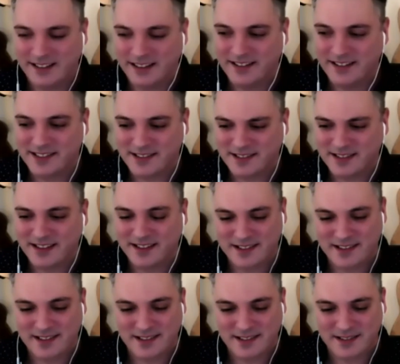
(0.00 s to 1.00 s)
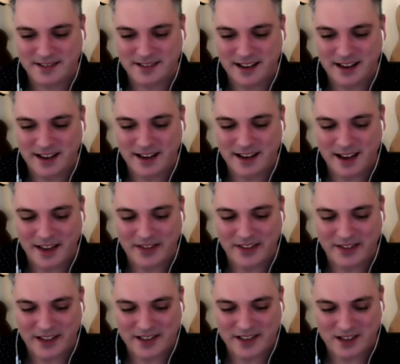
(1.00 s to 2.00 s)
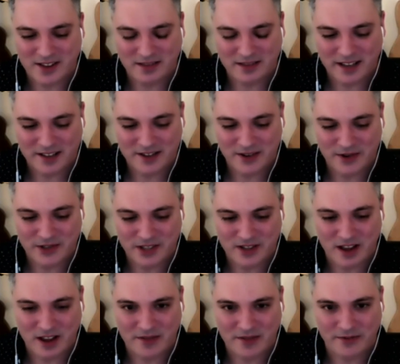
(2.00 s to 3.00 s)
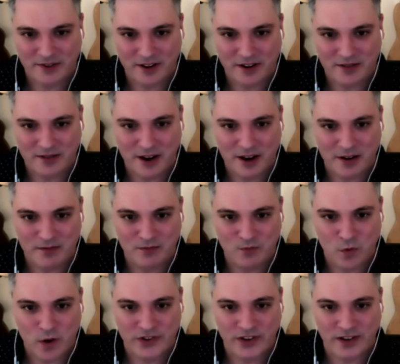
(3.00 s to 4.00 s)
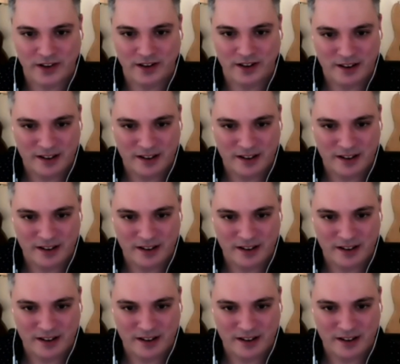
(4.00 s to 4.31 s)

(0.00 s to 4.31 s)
it's I think that's all. That show is a lot of fun and well done.